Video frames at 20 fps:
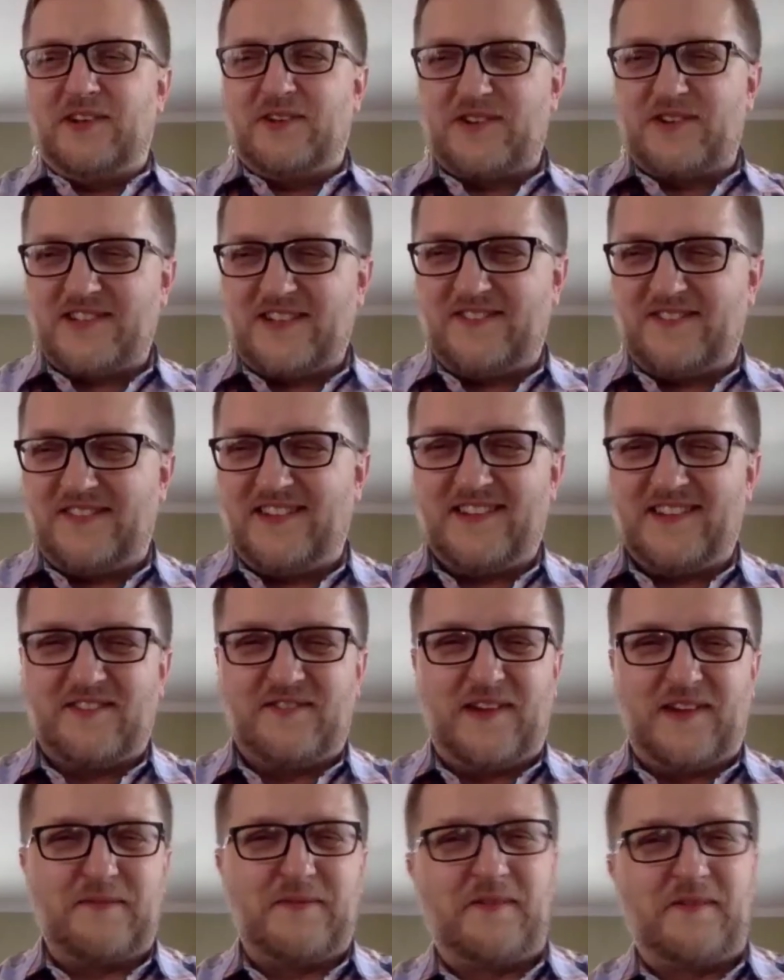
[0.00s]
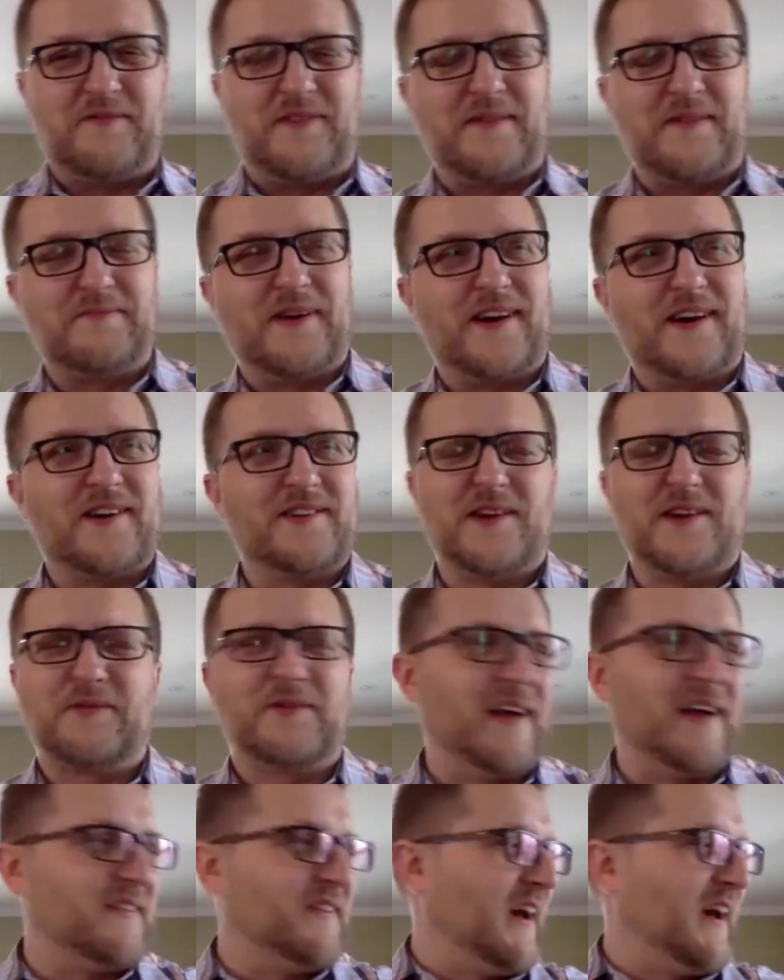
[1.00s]
or something, about vampires. Yeah, we're
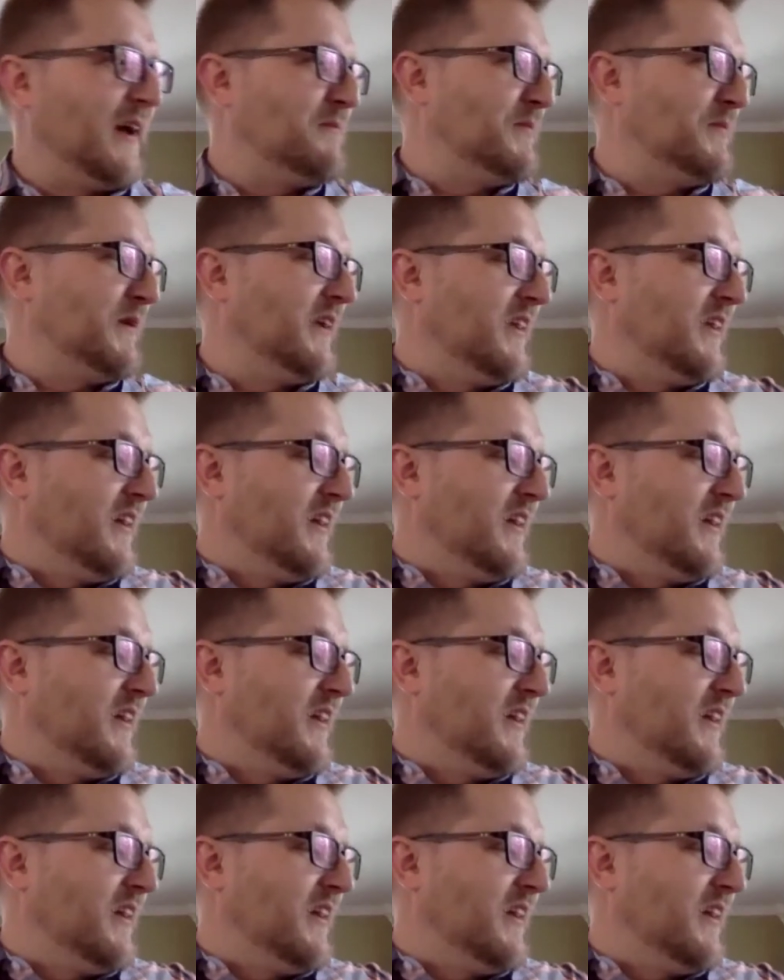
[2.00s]
not that, but